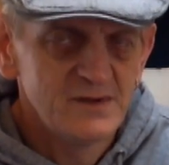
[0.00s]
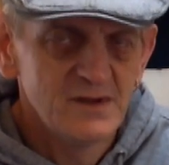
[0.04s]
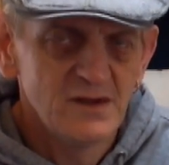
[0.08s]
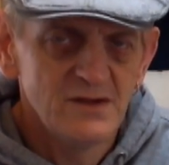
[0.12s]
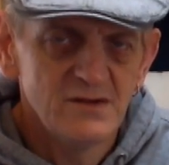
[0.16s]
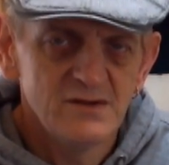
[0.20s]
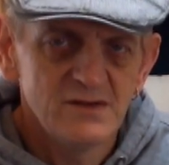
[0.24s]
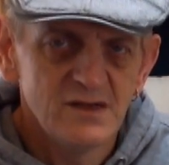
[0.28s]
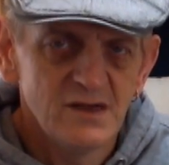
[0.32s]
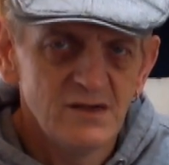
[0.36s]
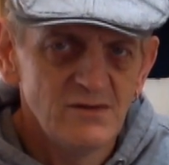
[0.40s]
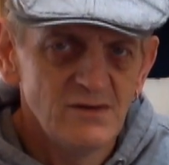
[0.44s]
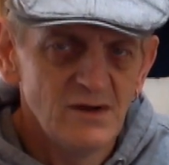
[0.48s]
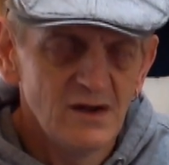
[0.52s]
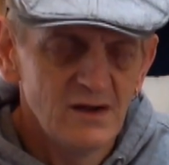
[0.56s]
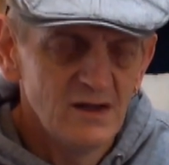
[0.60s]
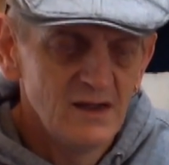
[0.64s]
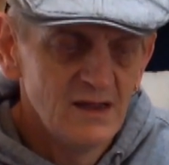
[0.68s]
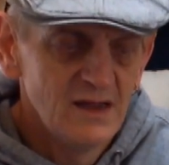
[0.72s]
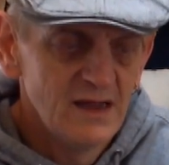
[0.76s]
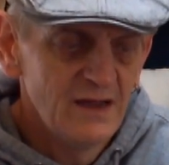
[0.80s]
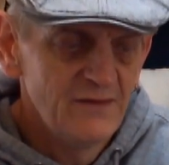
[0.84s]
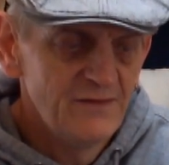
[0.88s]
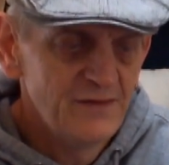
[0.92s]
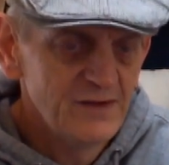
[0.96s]
Do not,
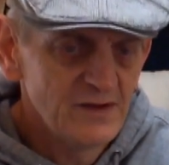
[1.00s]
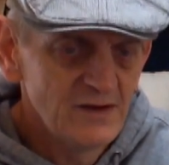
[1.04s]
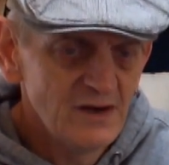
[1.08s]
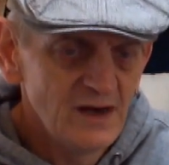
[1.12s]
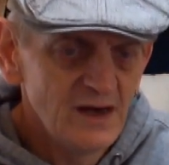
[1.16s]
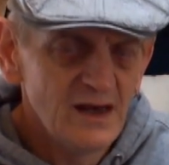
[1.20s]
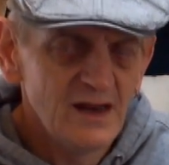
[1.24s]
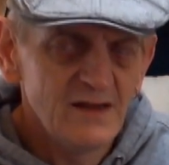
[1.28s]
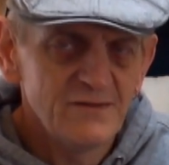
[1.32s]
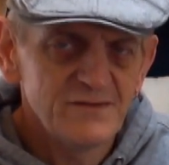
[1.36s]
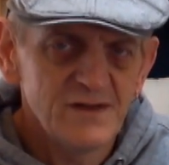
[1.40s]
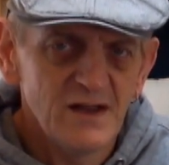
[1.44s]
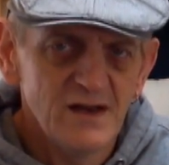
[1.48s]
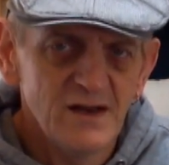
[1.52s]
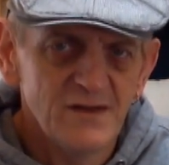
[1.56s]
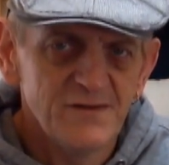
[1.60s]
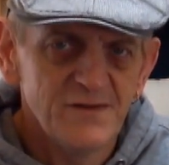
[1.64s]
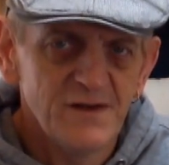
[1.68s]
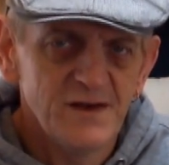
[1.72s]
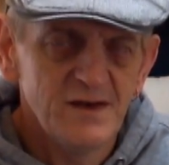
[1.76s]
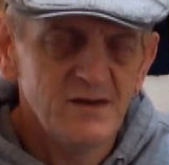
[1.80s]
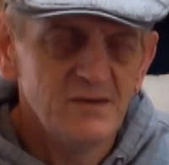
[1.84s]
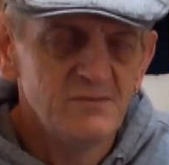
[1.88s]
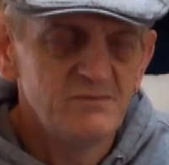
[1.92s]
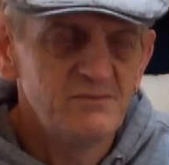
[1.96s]
if you're going to lift anything,